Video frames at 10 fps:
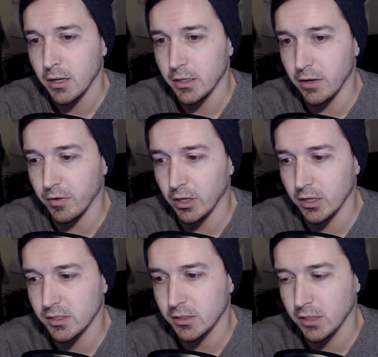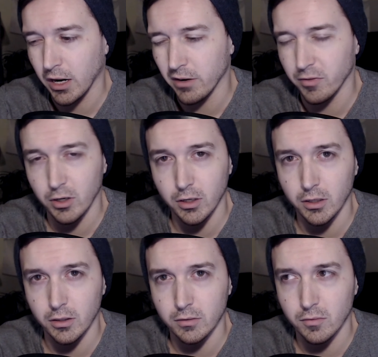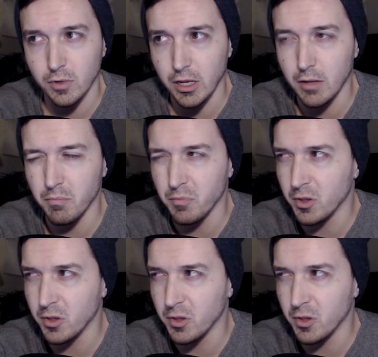giving us kind of a in